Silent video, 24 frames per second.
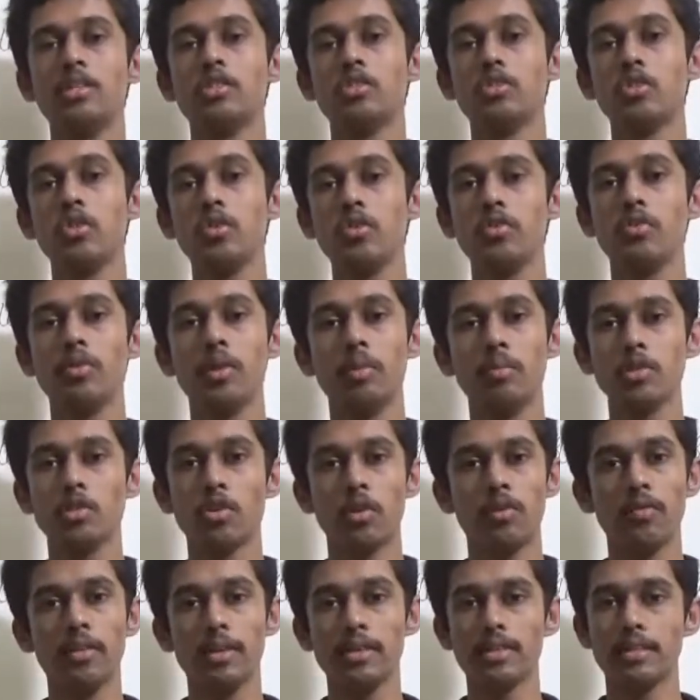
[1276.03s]
So we'll be
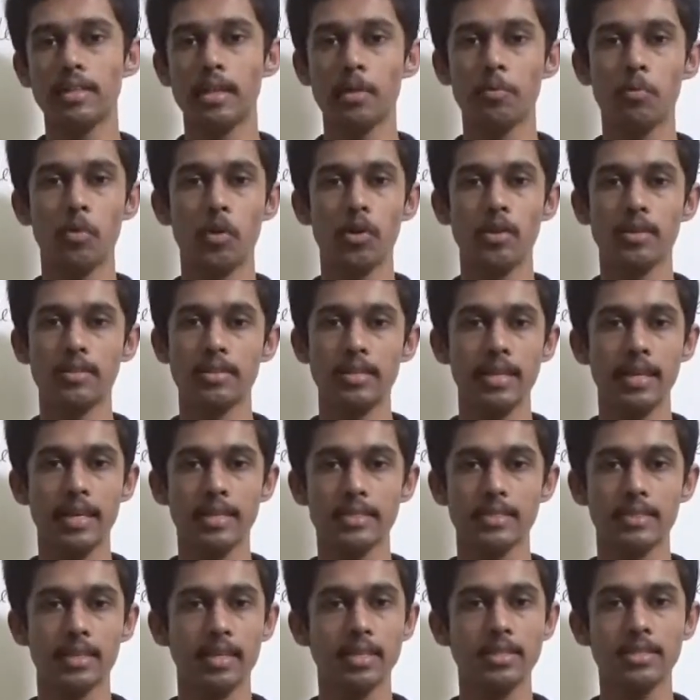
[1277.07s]
solving 3.3
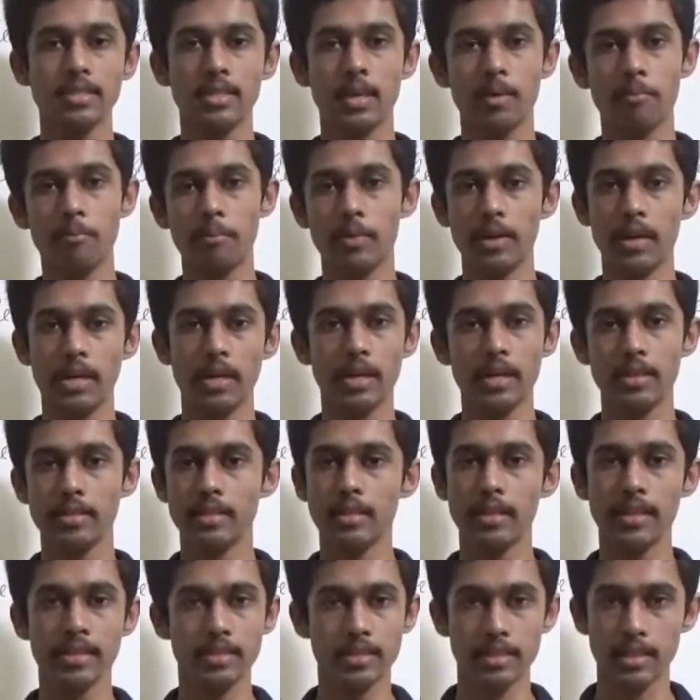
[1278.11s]
exercise completely
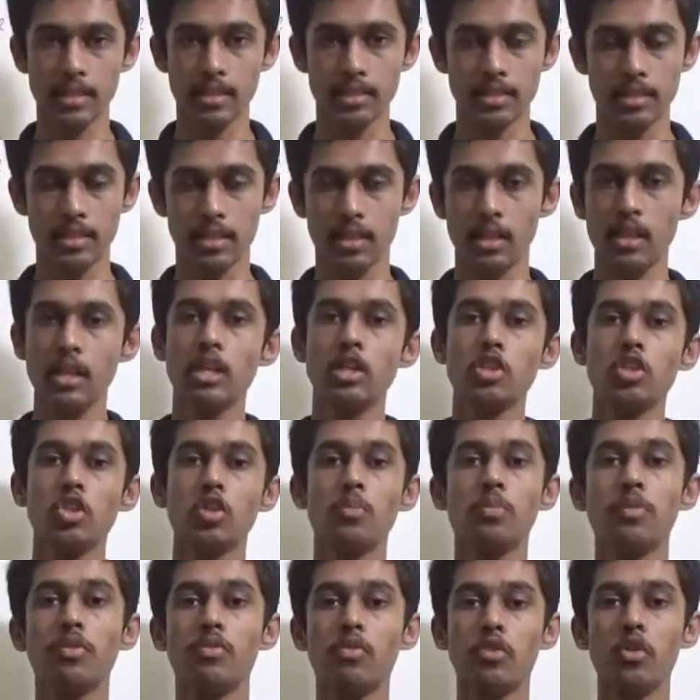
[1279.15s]
in the next lecture.
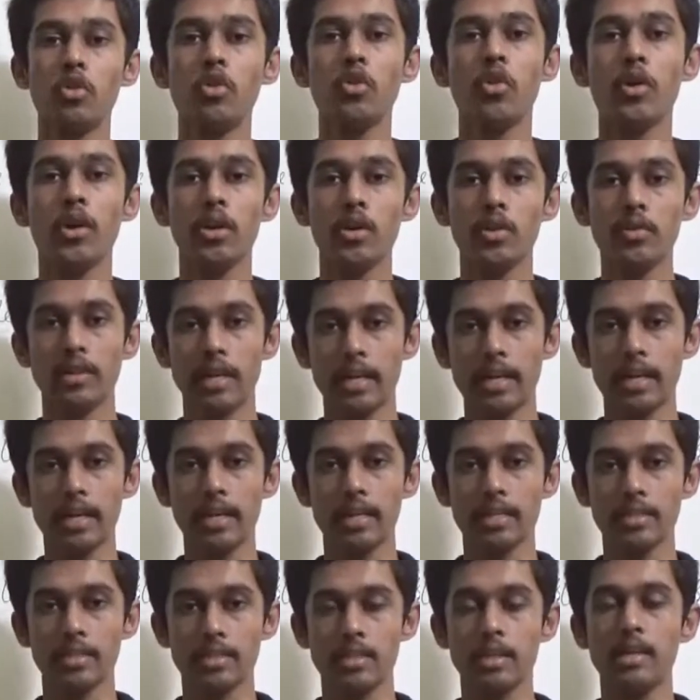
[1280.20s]
So before going to that
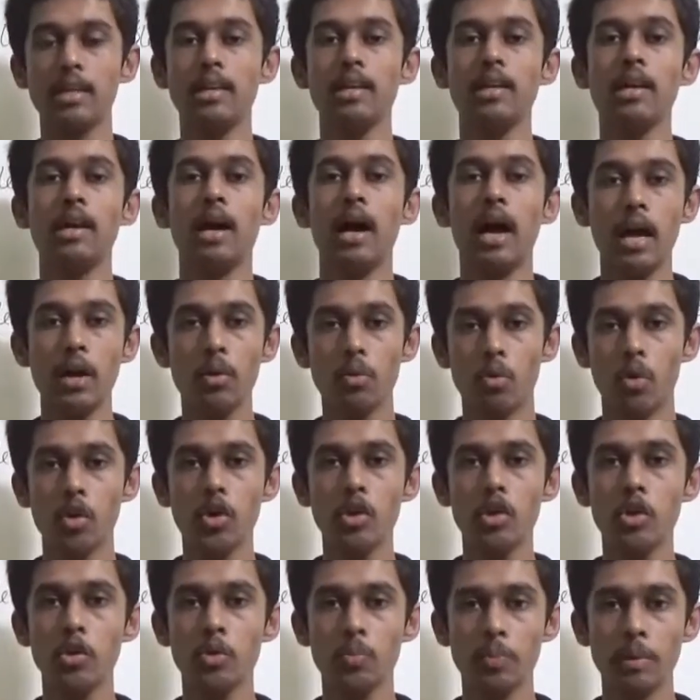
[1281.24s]
lecture, I
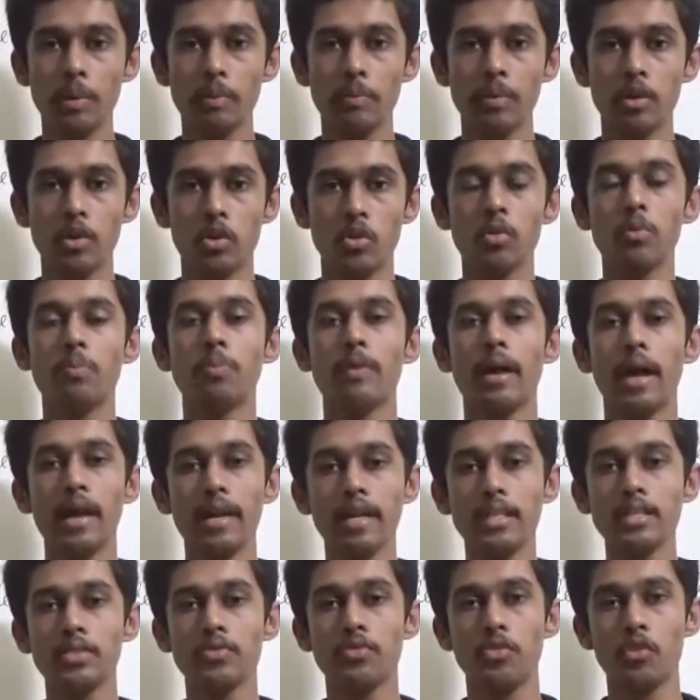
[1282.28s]
want you people to
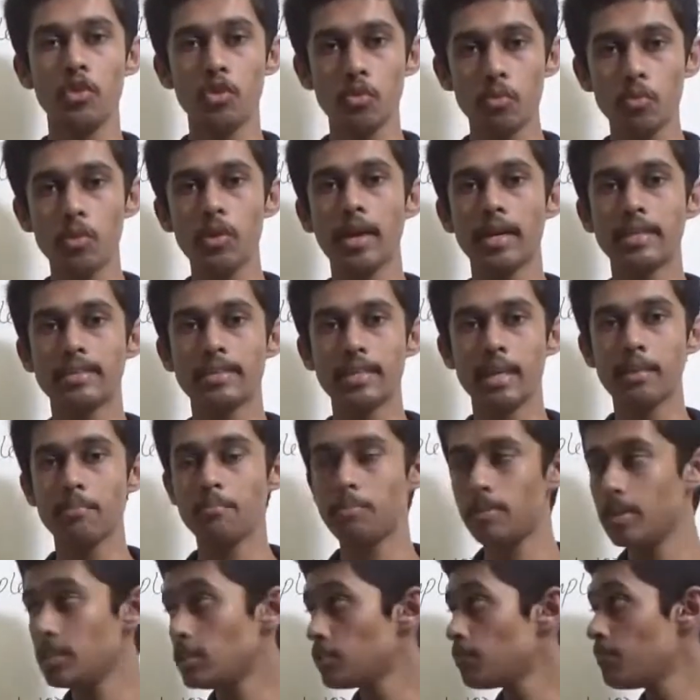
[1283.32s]
practice few more
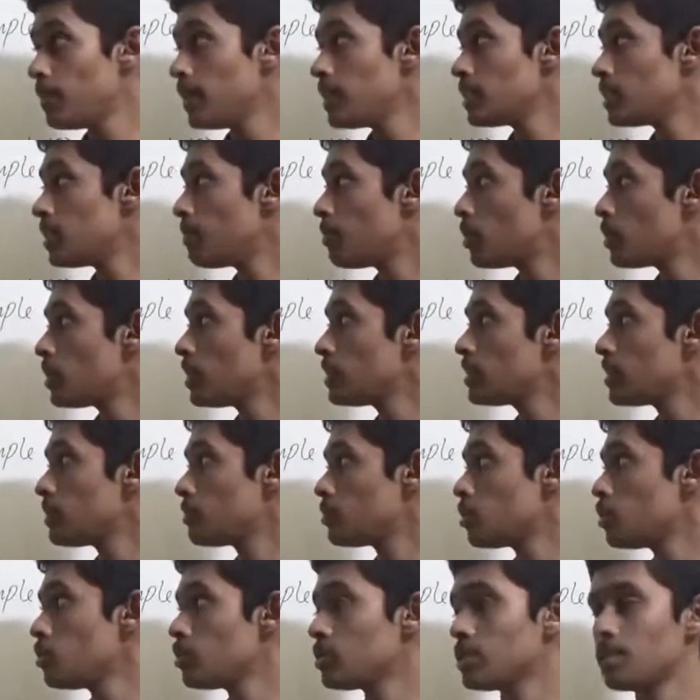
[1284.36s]
examples based upon the
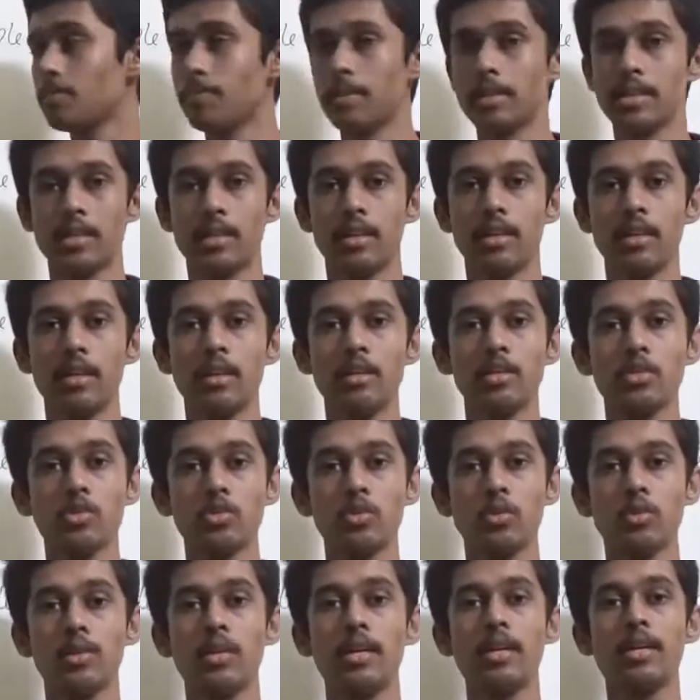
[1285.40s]
substitution method,
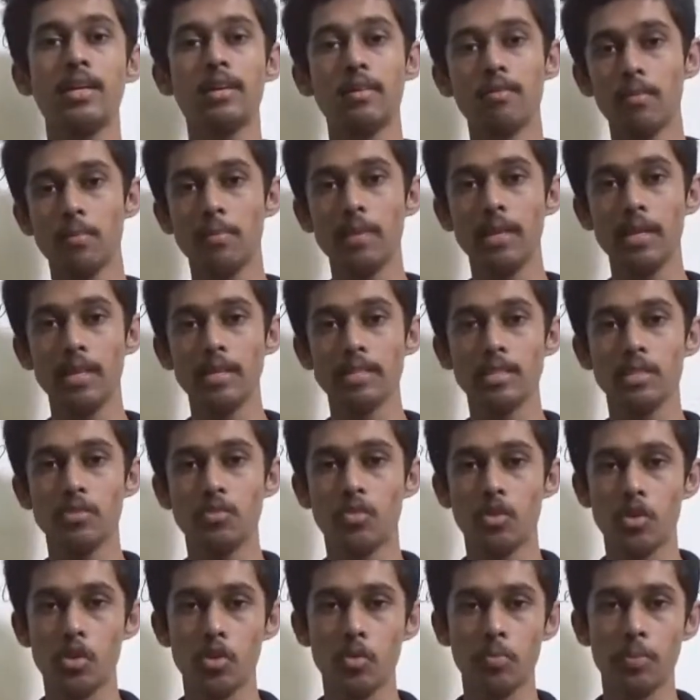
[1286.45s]
so that it will be easy
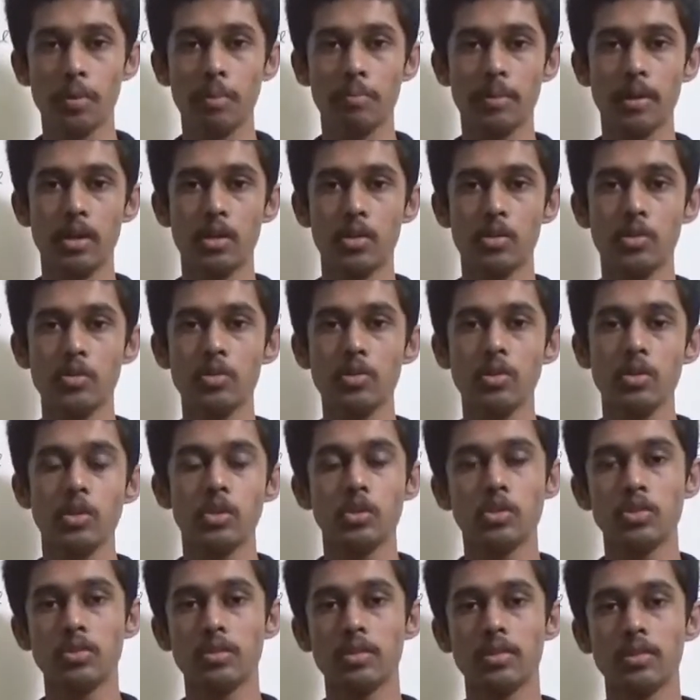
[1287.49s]
for you people
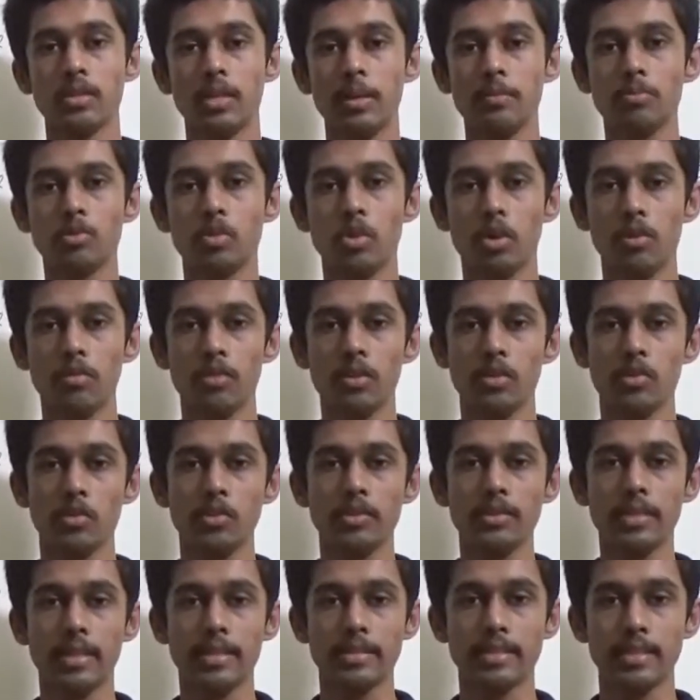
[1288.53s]
to keep solving
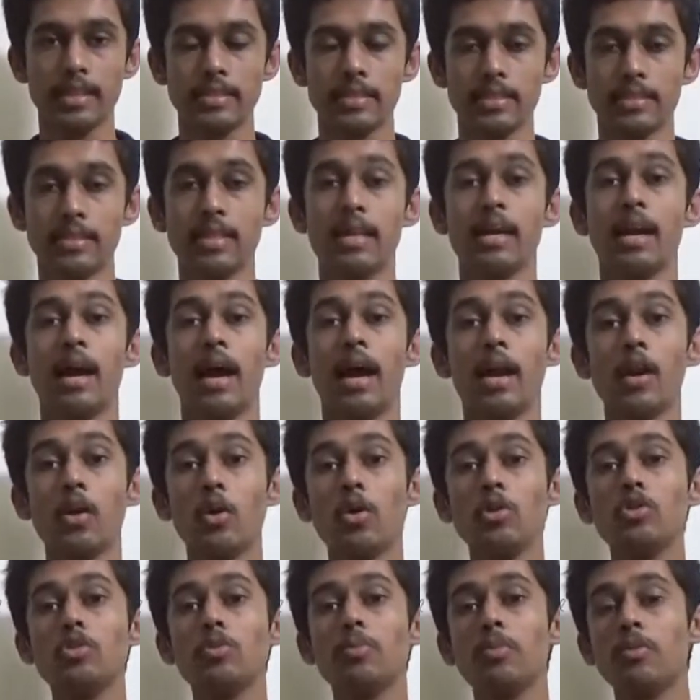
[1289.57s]
those exercises. And
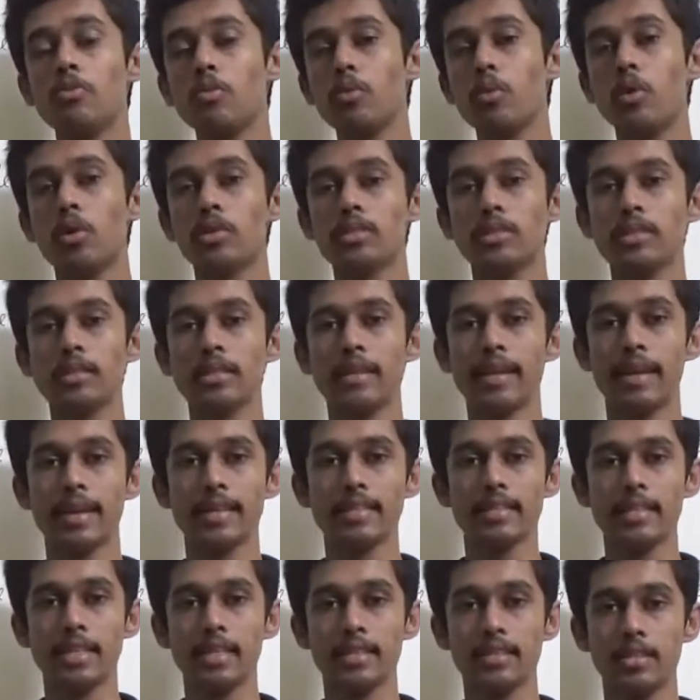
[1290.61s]
also, before watching the
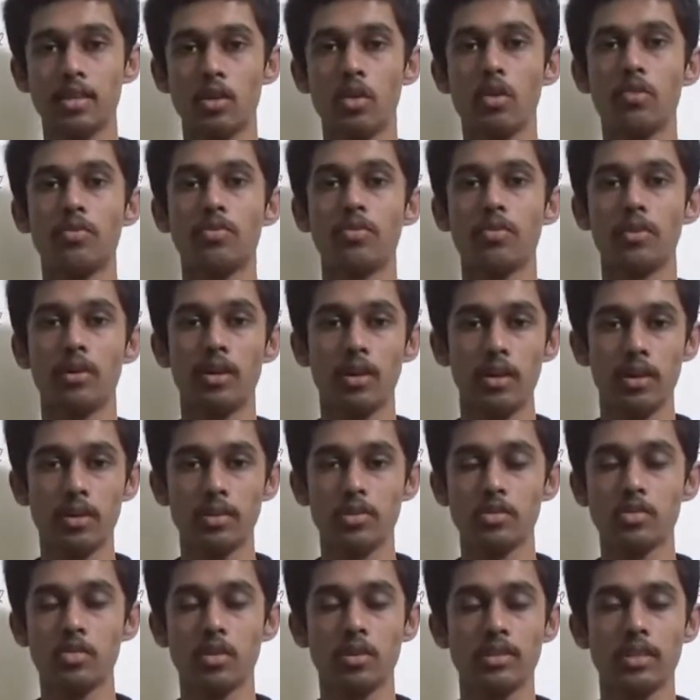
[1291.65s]
next lecture
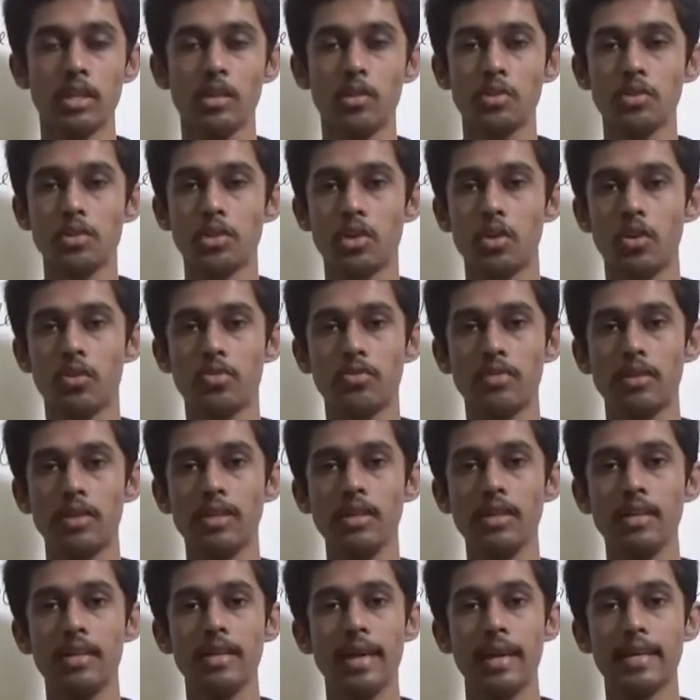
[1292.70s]
of solution of
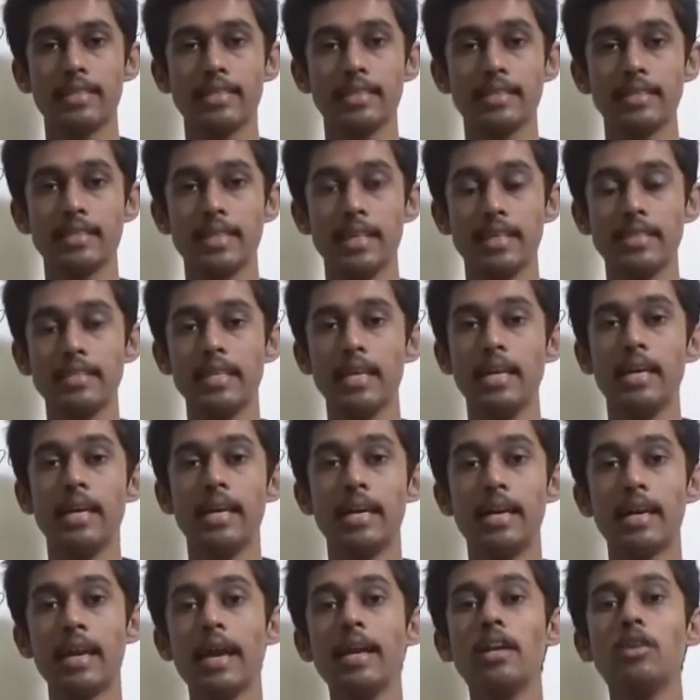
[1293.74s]
the exercise,
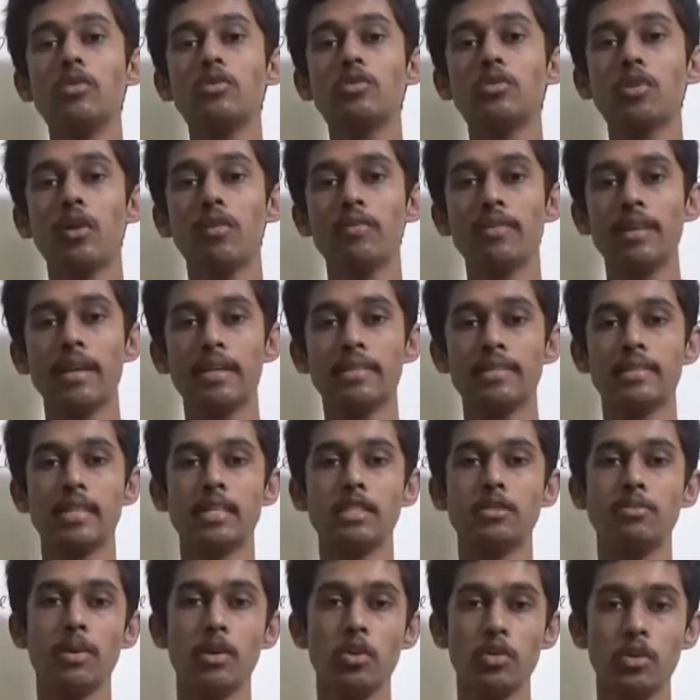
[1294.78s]
try to solve the
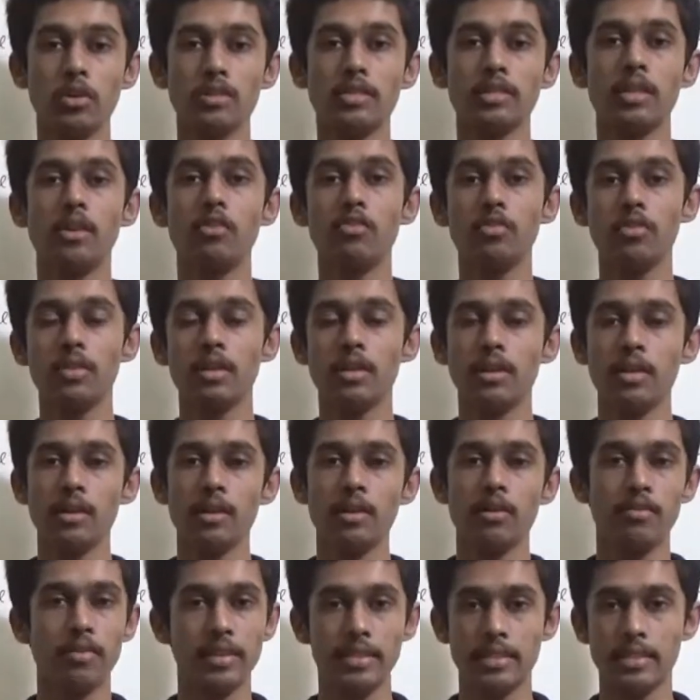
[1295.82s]
exercise by yourself
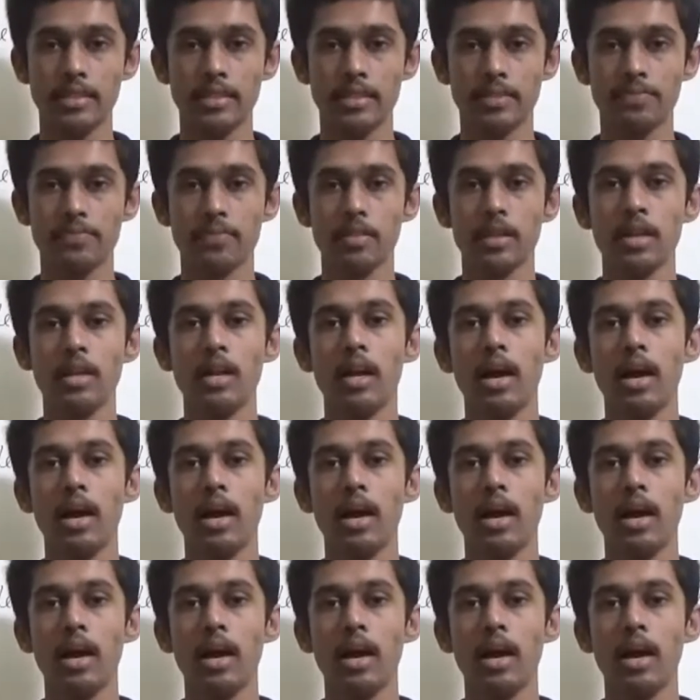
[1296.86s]
once.